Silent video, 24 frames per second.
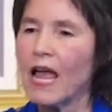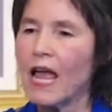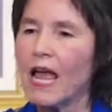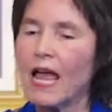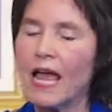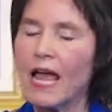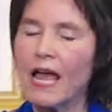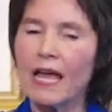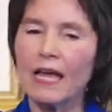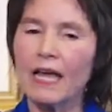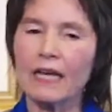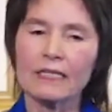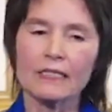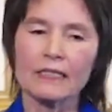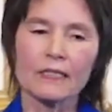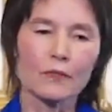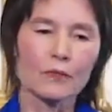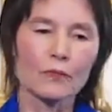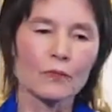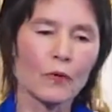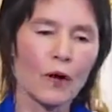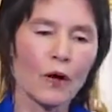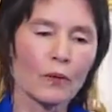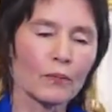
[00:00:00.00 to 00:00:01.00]
And
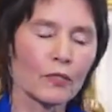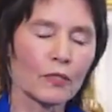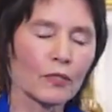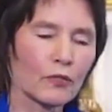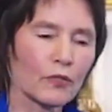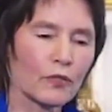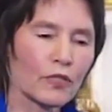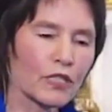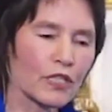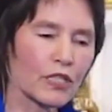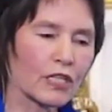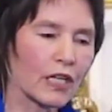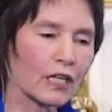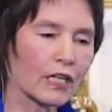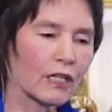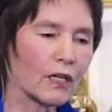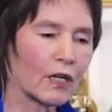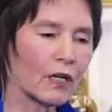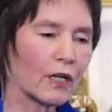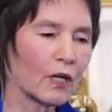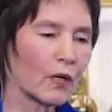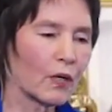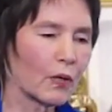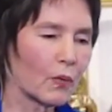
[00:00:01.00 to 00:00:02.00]
Ramakrishna
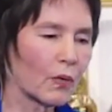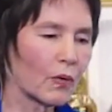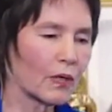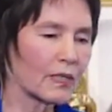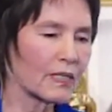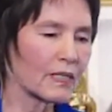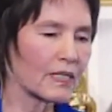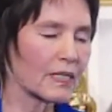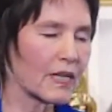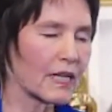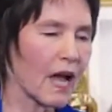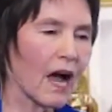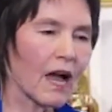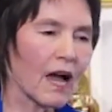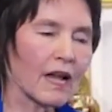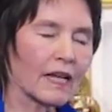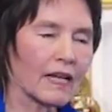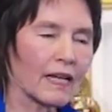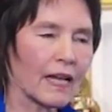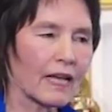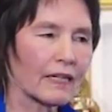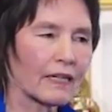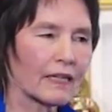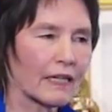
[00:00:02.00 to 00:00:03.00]
was
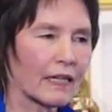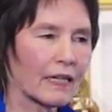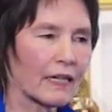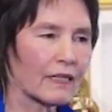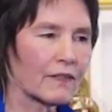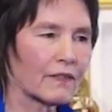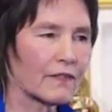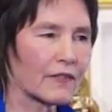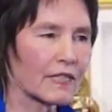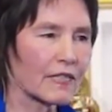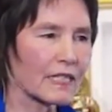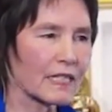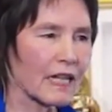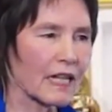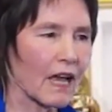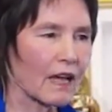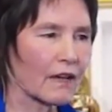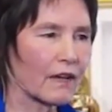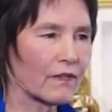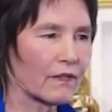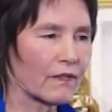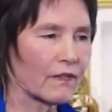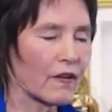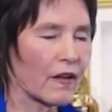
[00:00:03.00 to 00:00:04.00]
dying at the end of his
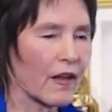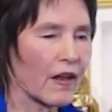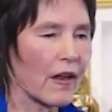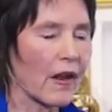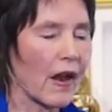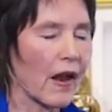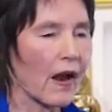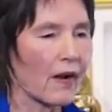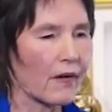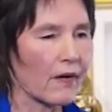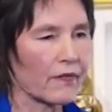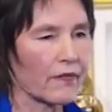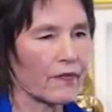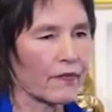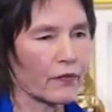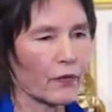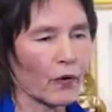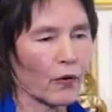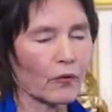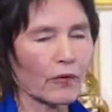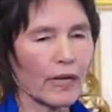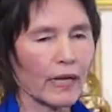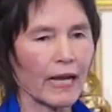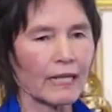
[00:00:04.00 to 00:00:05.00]
life of
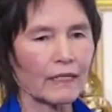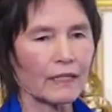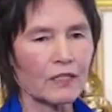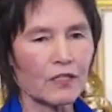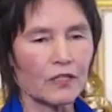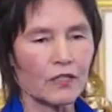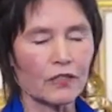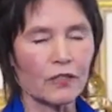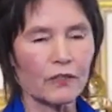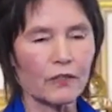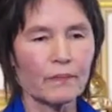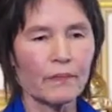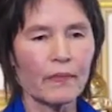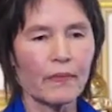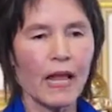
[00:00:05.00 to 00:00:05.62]
throat cancer.